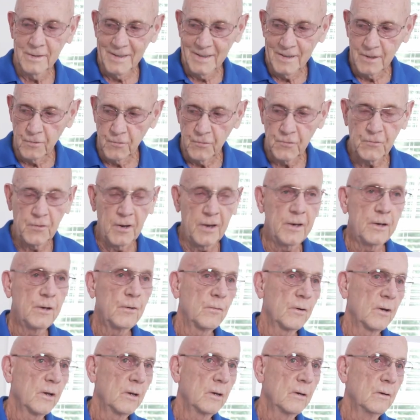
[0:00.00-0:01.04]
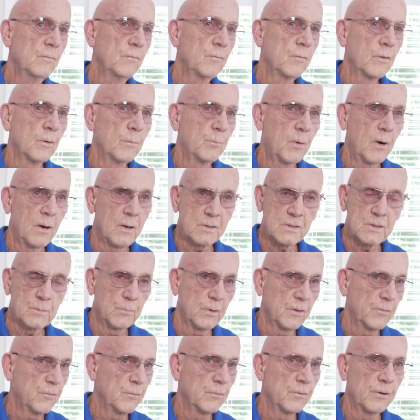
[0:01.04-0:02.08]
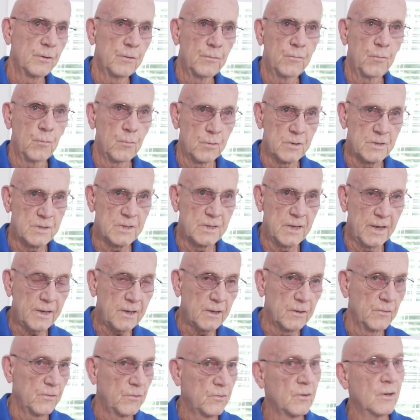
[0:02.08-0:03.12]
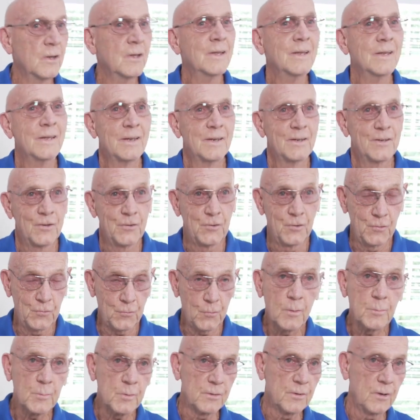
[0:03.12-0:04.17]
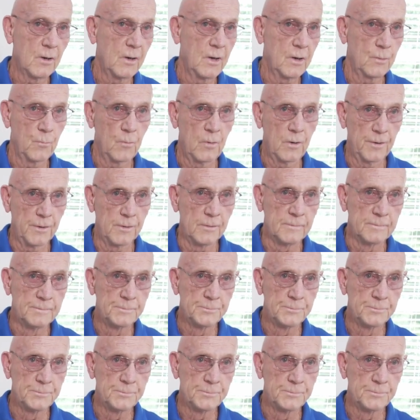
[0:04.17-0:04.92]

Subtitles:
it'll stay green for approximately 30 to 40 seconds to distribute the hot water.